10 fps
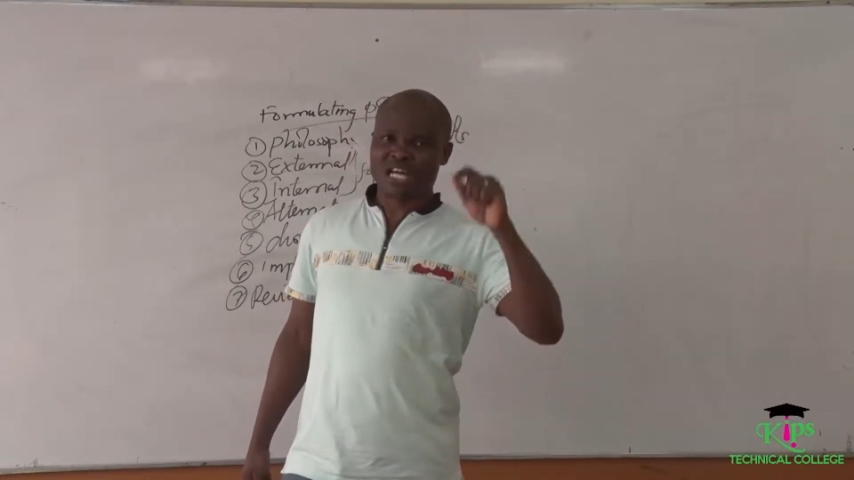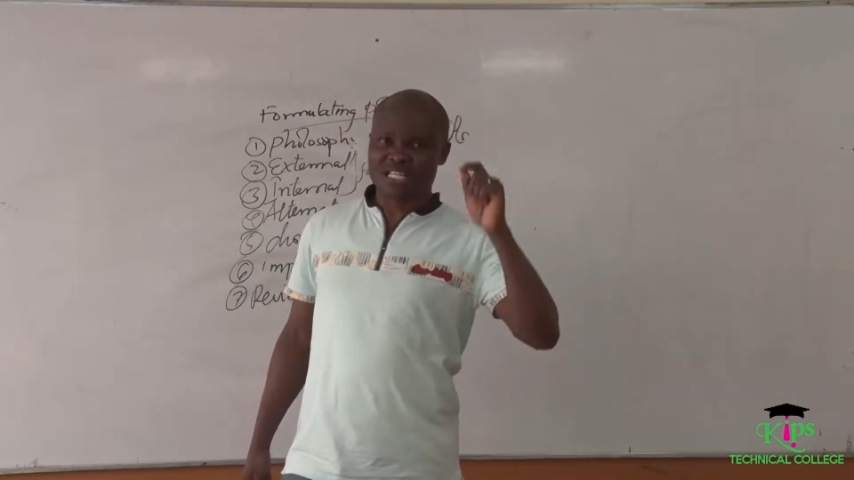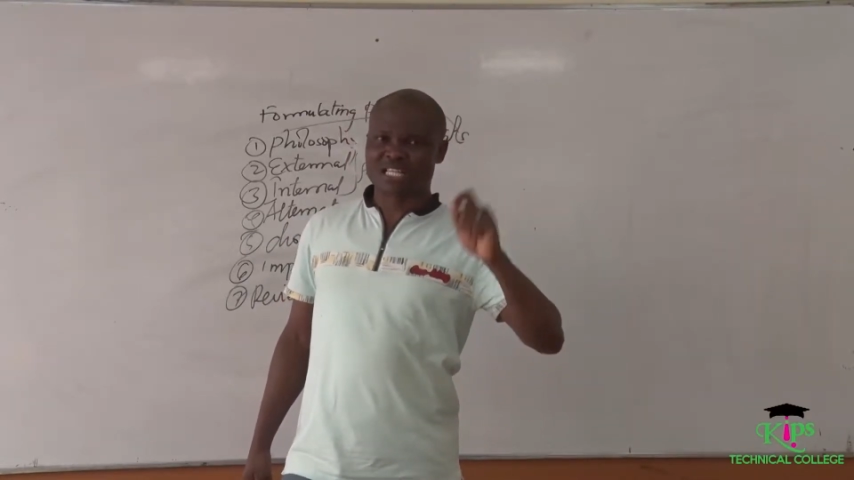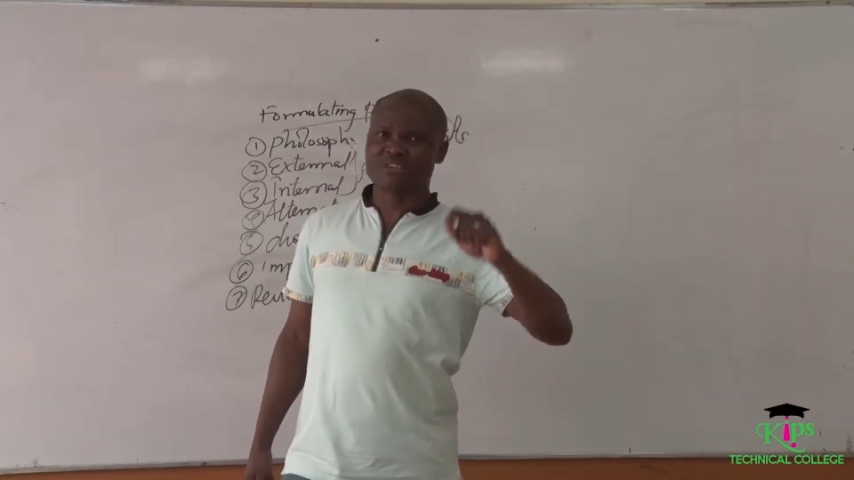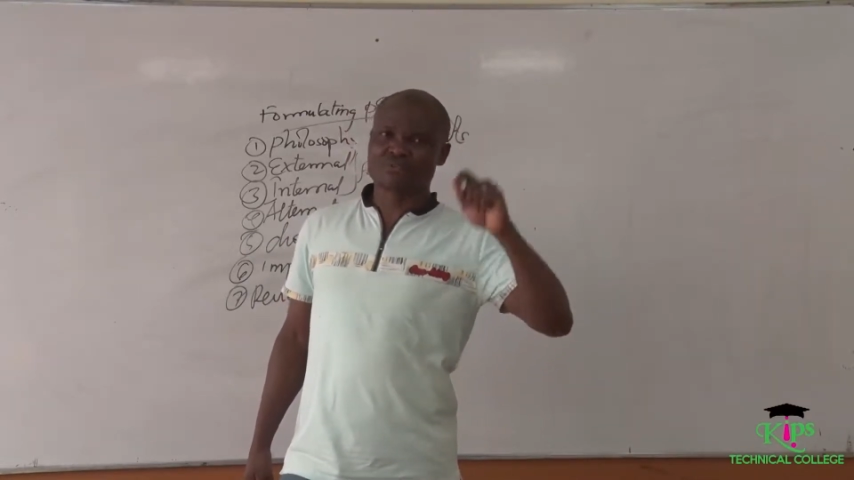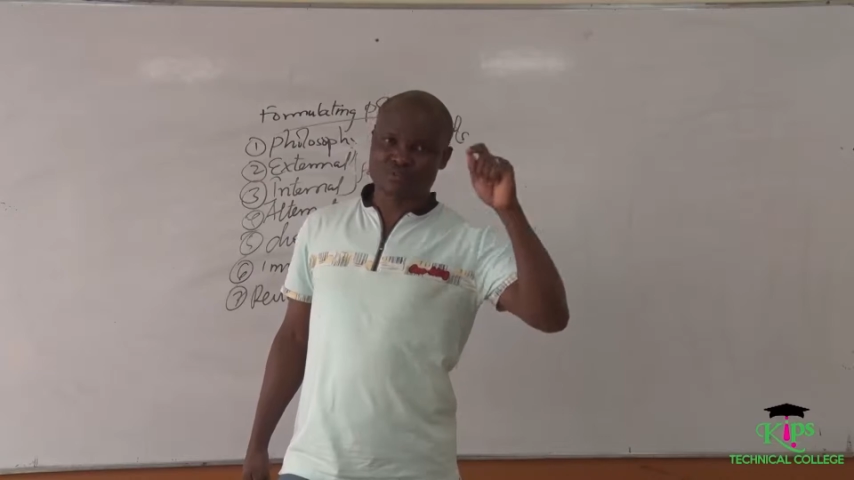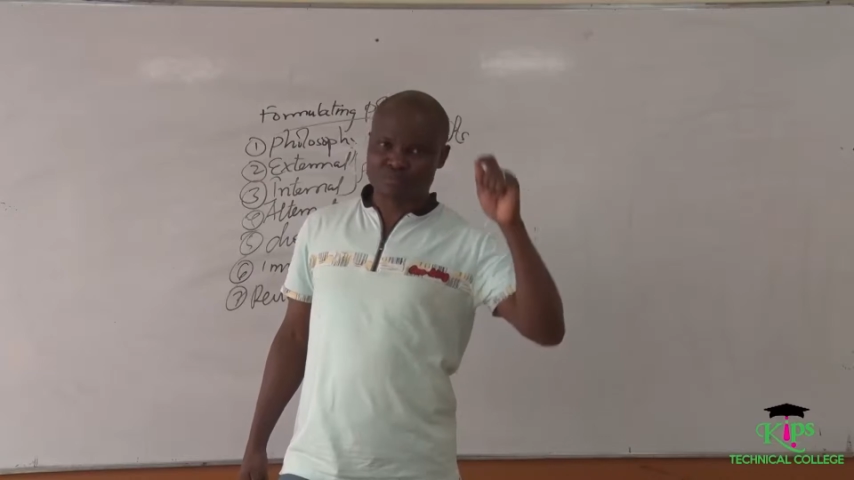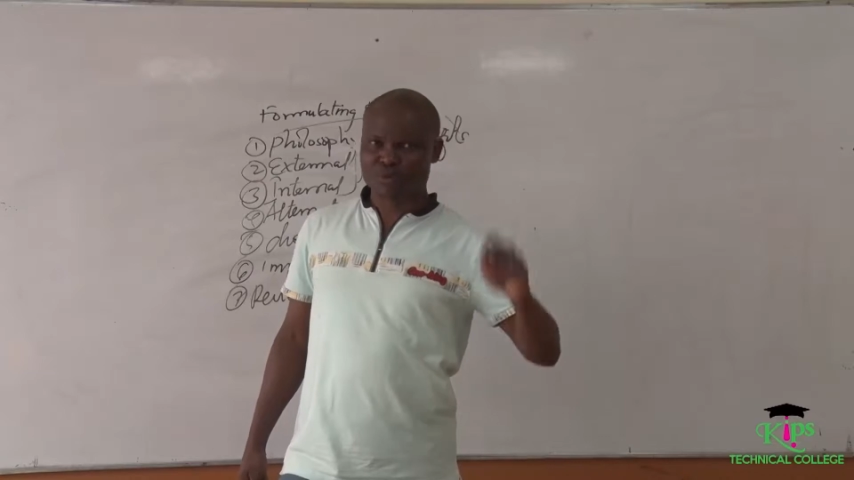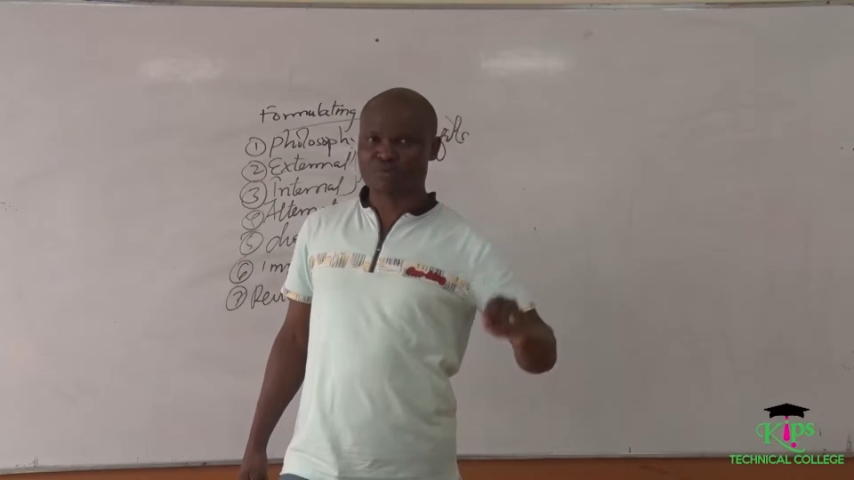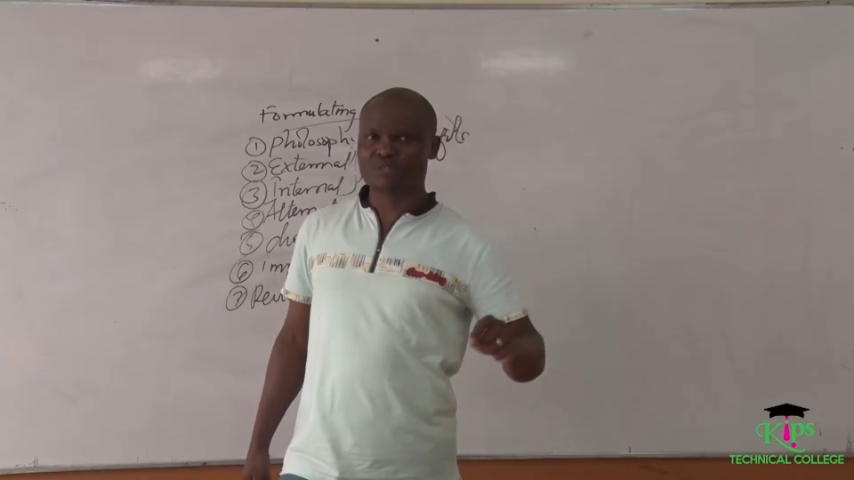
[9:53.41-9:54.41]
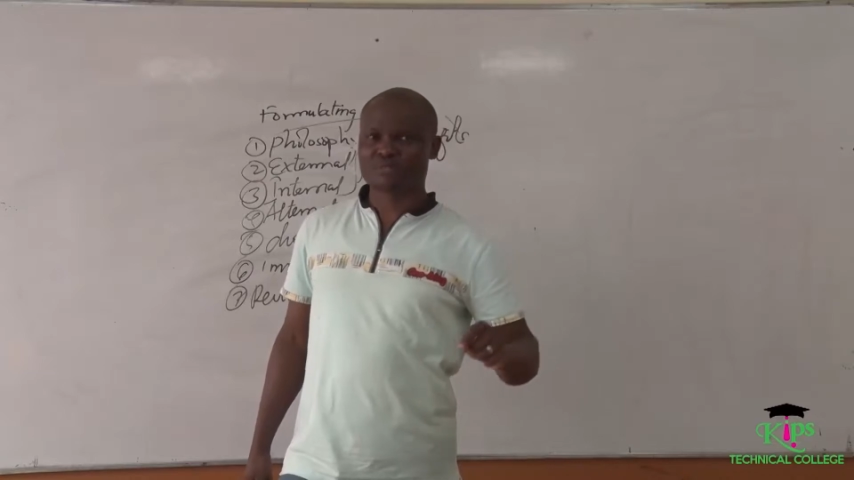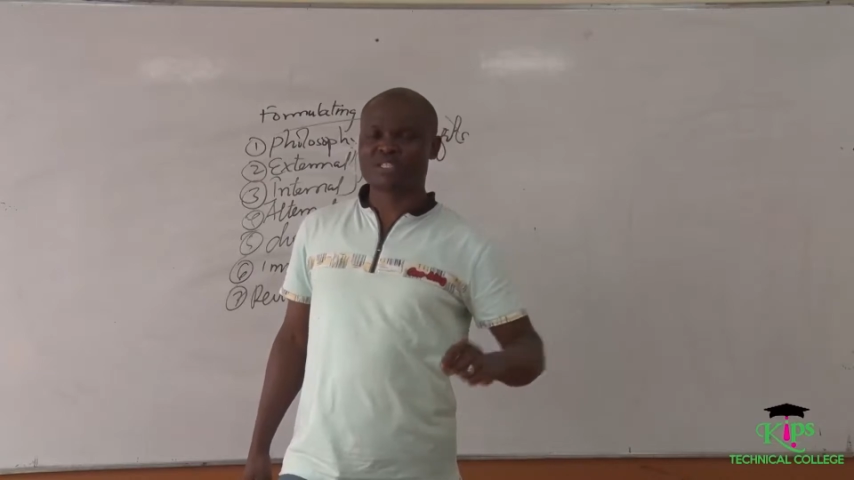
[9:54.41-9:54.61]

and every problem,